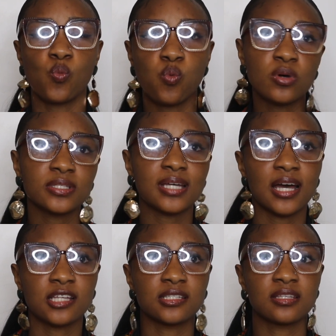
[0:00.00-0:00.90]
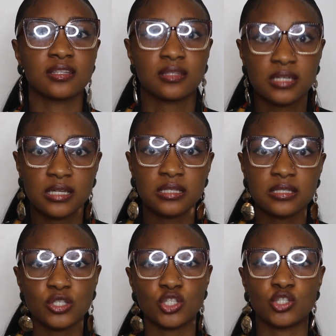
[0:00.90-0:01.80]
what are the
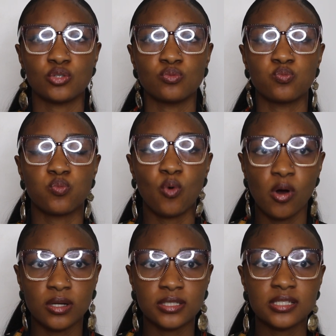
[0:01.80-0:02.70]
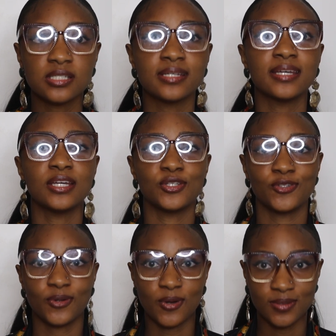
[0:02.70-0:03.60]
things you want
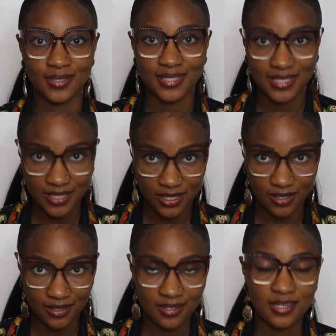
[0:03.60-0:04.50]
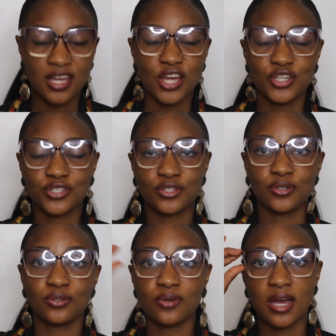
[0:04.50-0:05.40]
to consider?
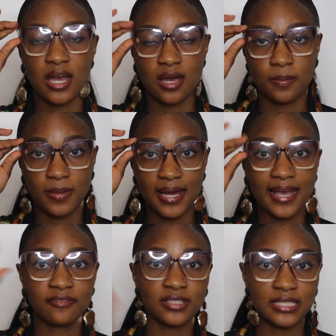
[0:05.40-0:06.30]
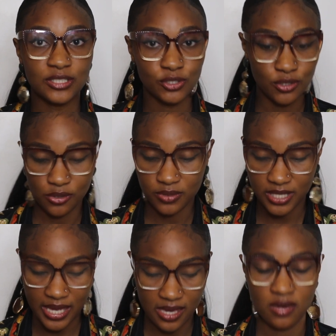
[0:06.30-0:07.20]
So I have a little note
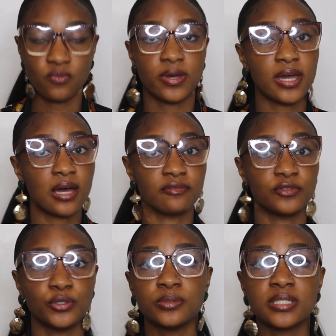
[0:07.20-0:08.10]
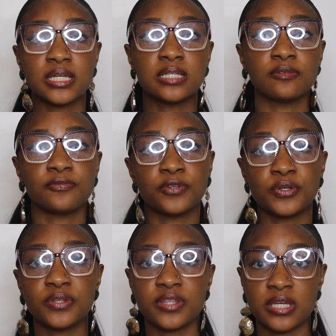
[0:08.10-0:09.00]
here where I've noted a
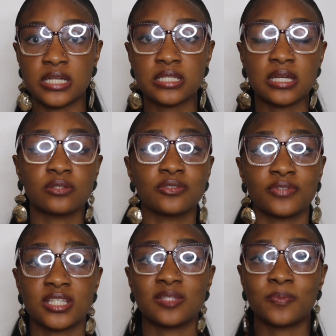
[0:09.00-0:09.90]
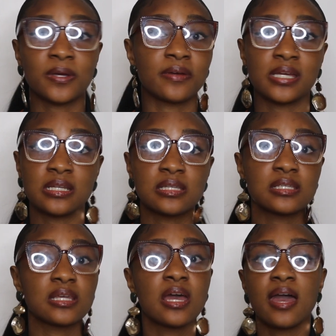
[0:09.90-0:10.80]
few things out of
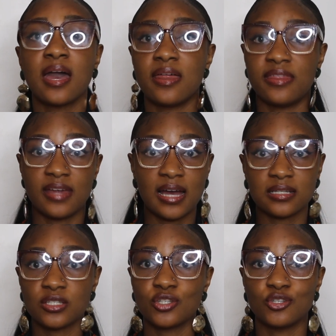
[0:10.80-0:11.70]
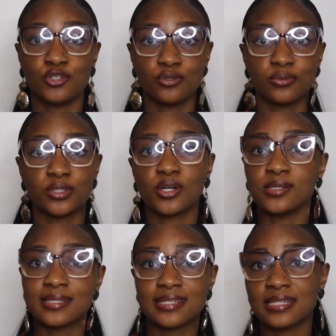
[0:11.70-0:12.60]
experience that you would
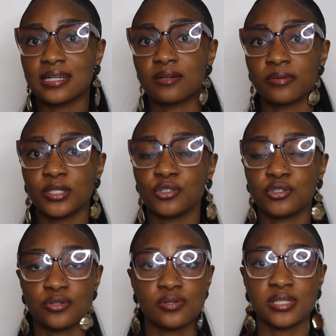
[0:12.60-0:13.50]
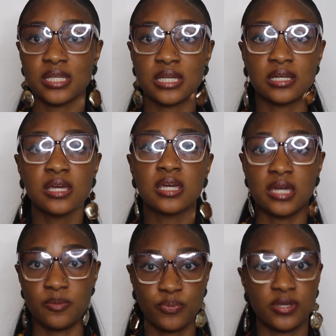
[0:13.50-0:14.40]
consider when choosing
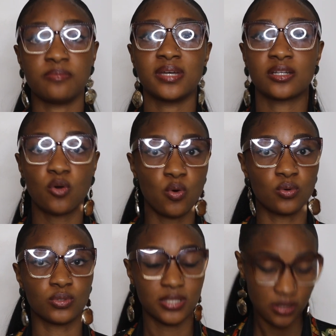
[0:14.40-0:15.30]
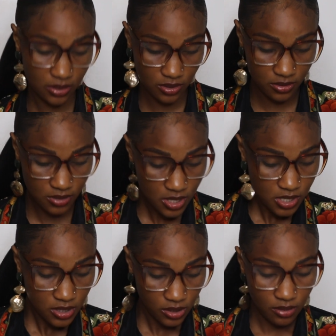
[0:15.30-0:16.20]
a pre-med course. So
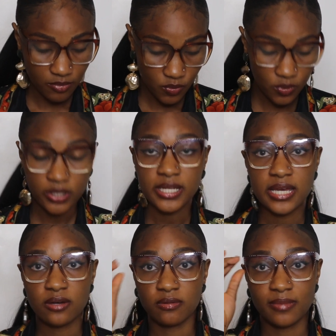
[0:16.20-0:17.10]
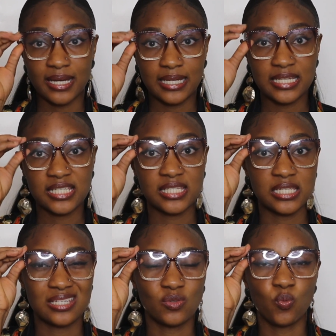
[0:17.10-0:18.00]
number one here on my list
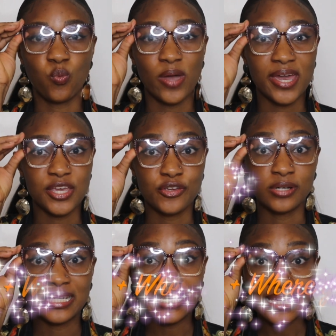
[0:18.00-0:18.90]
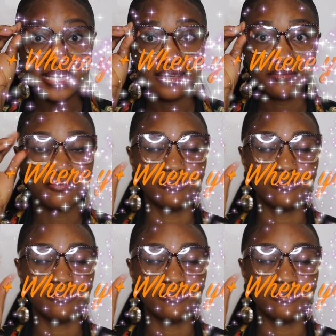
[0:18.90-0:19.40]
is where you live.